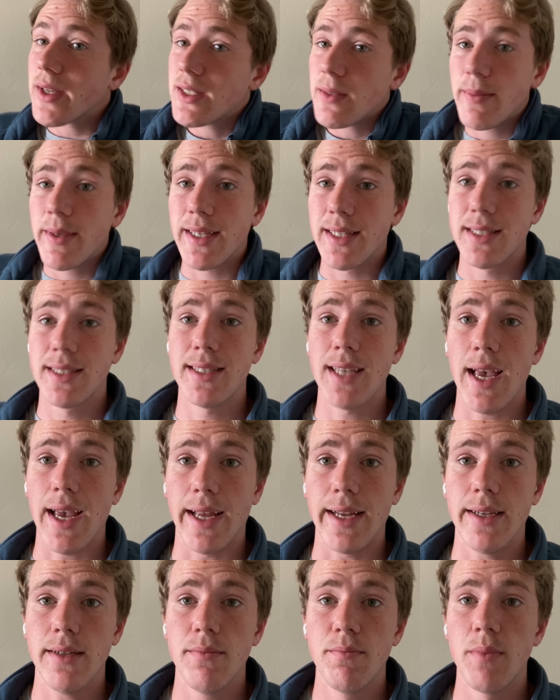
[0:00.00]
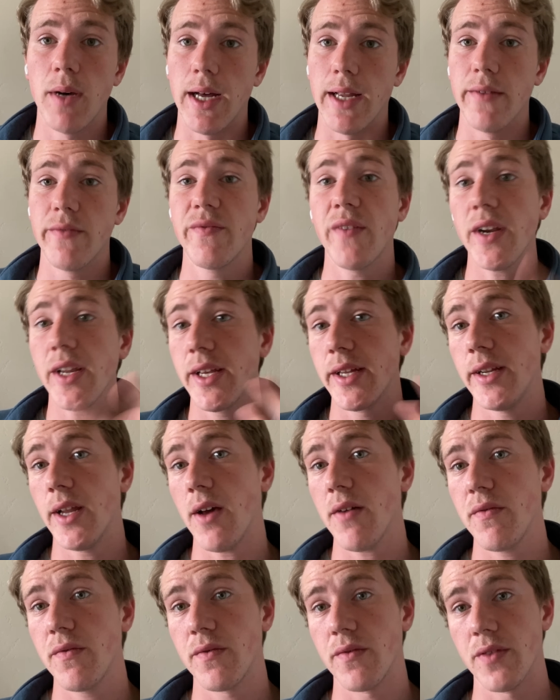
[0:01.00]
to be insane, but funny
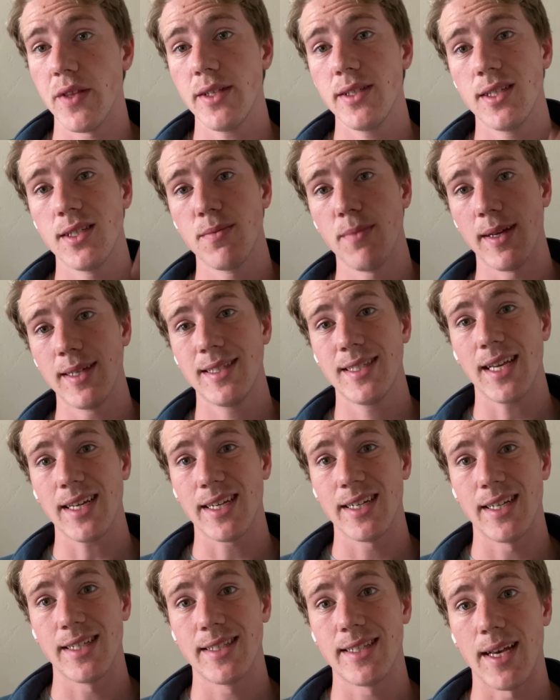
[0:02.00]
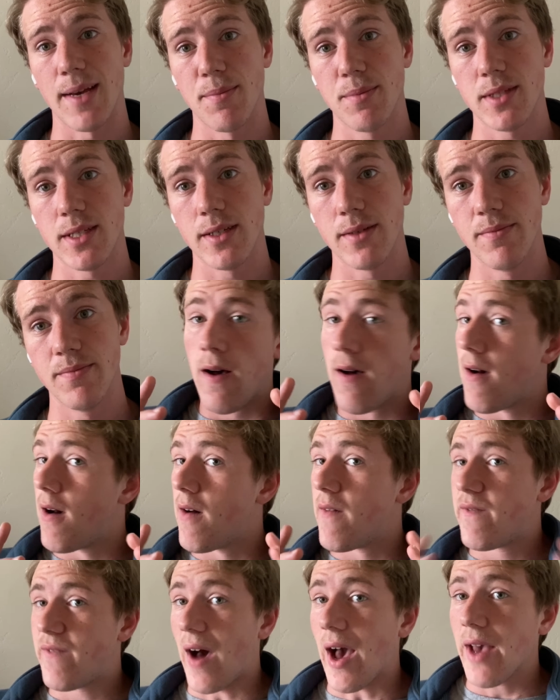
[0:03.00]
enough, this is my second attempt.
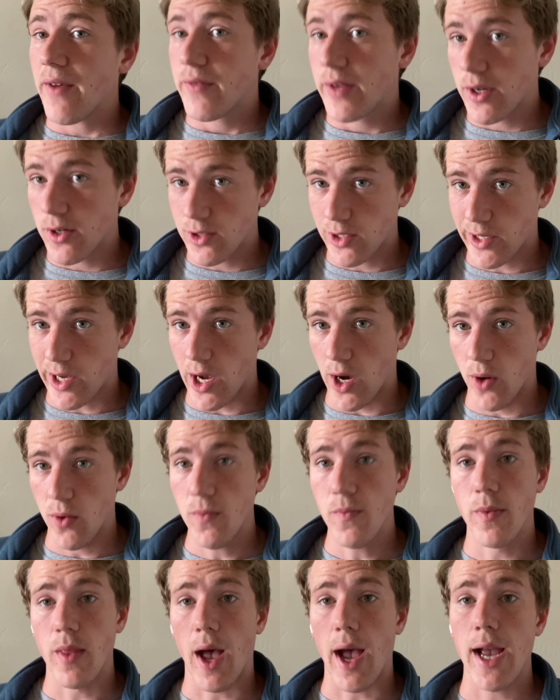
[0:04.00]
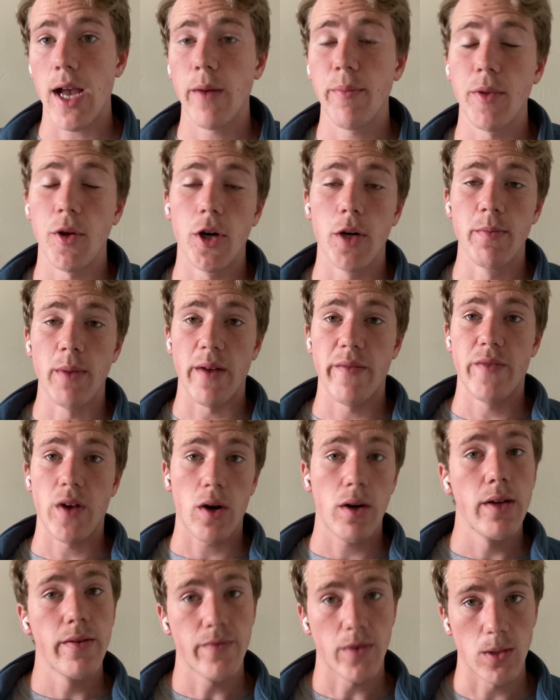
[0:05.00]
5 years ago, I uploaded my
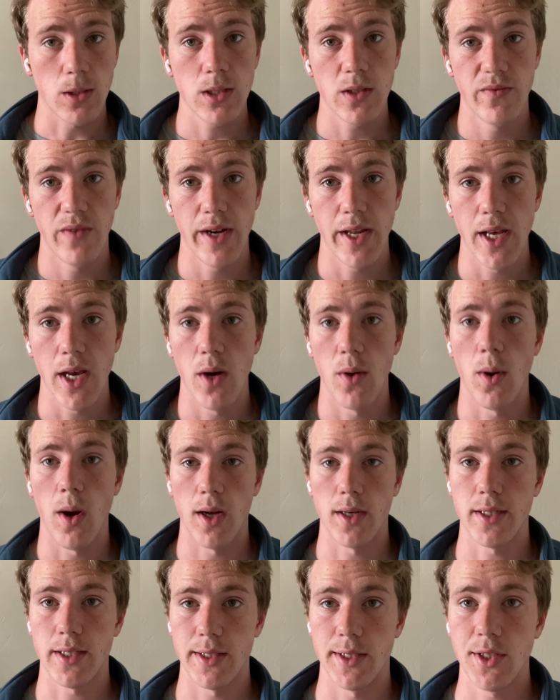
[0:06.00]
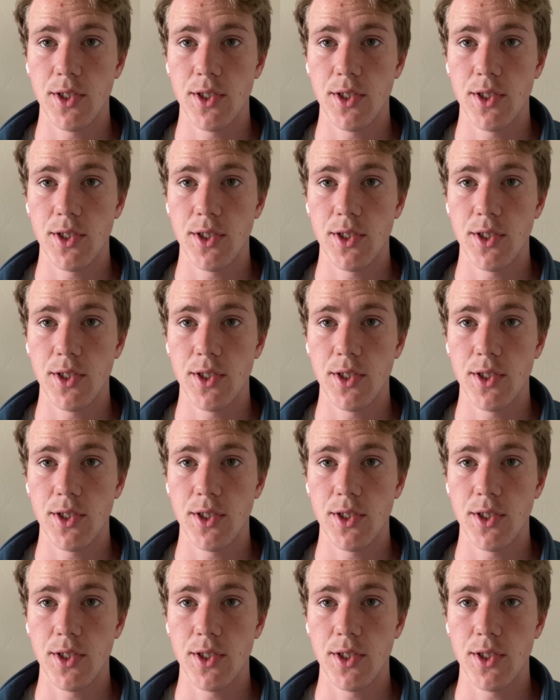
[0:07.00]
very first video onto this